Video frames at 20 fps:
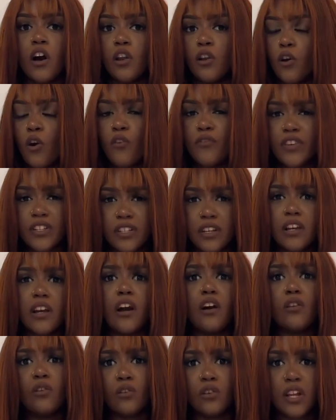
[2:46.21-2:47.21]
obviously a
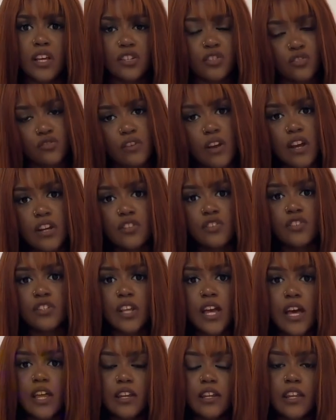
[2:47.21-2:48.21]
lot less stretch
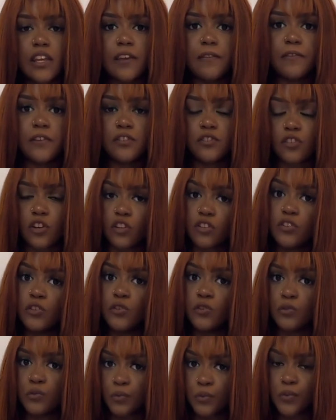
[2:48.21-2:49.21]
than if you stuck to a
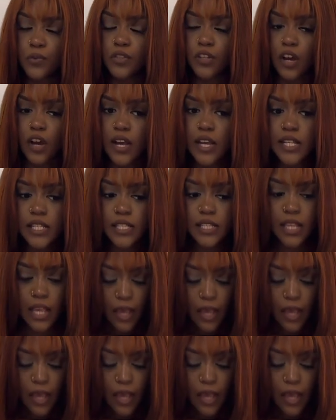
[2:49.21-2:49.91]
normal size.